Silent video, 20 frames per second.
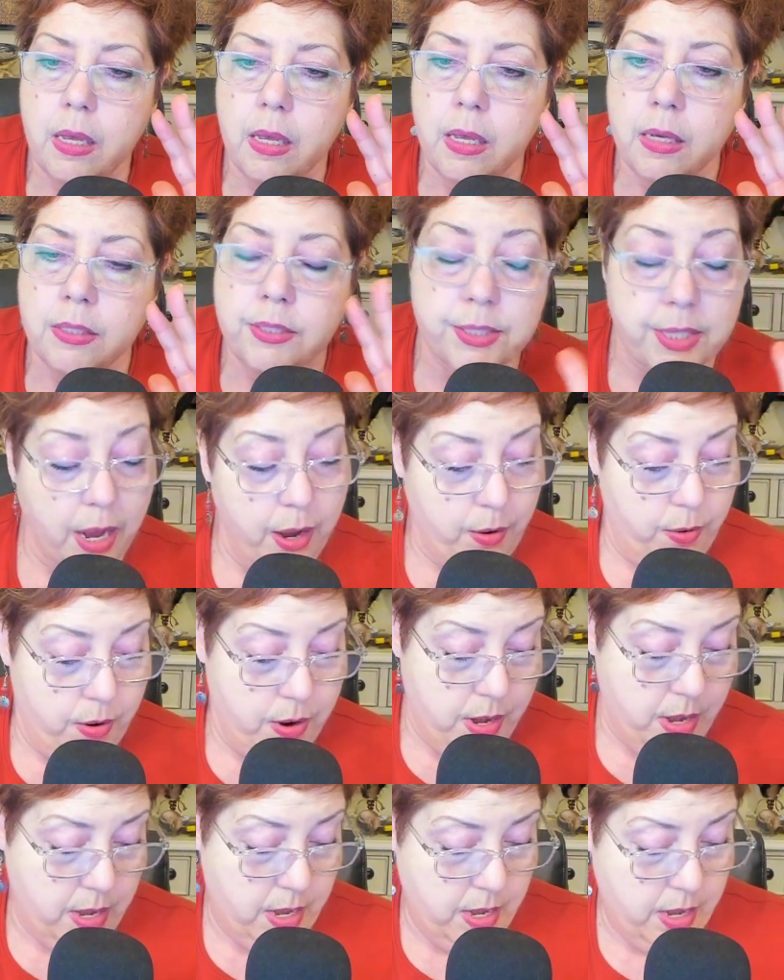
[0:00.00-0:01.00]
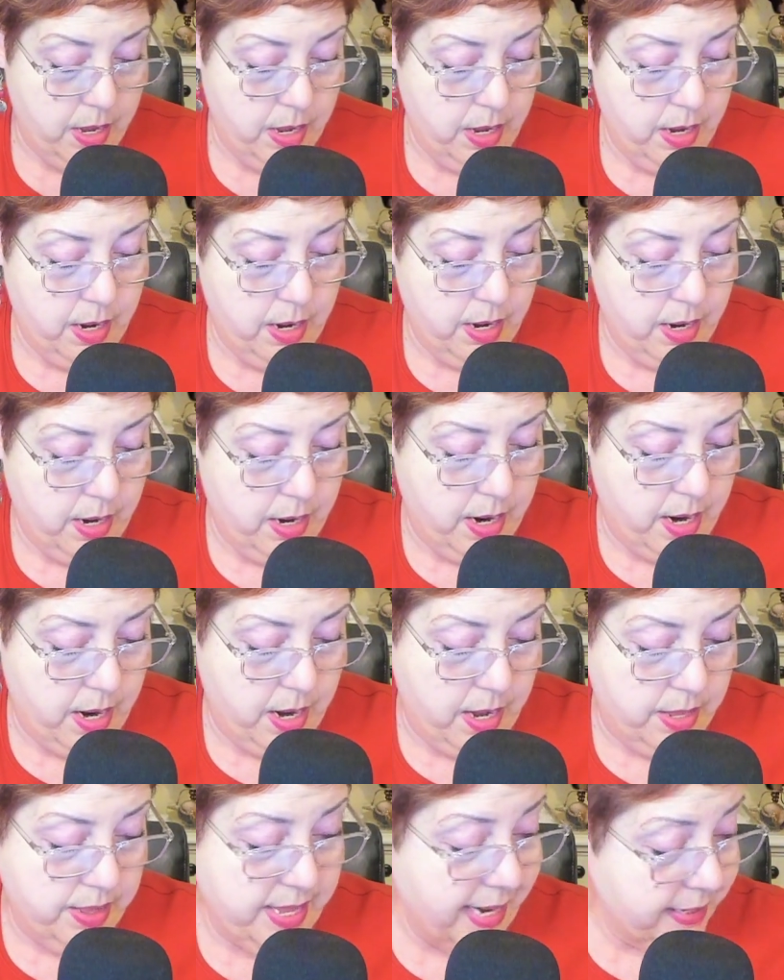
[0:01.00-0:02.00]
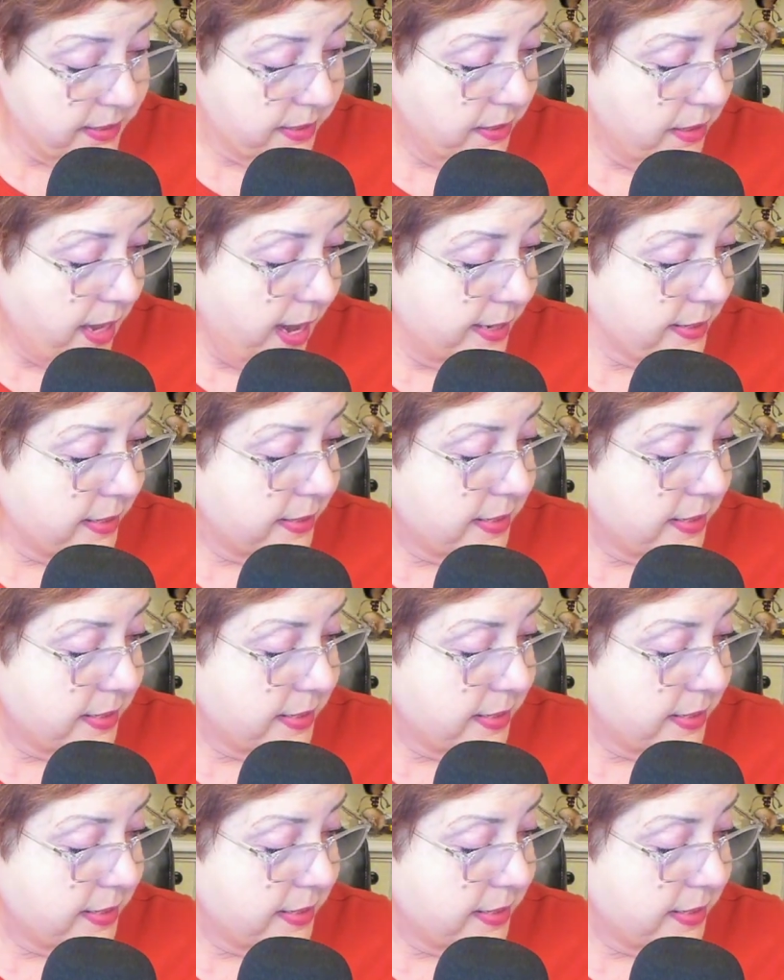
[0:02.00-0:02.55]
So that's a lot to